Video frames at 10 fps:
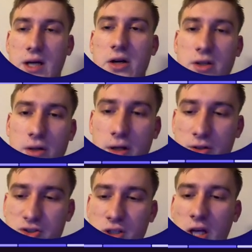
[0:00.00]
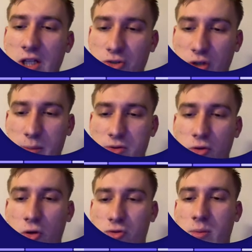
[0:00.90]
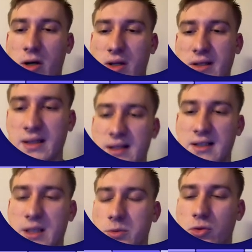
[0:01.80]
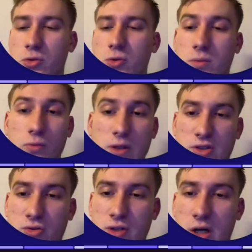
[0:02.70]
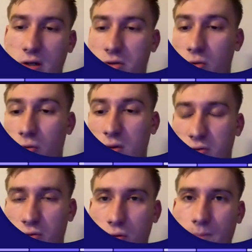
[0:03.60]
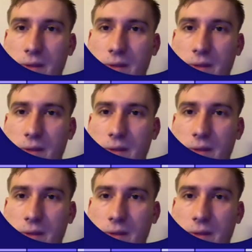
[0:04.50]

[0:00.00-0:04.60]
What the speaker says: than others, so you're able to go to marketing and tell them to what to target or what to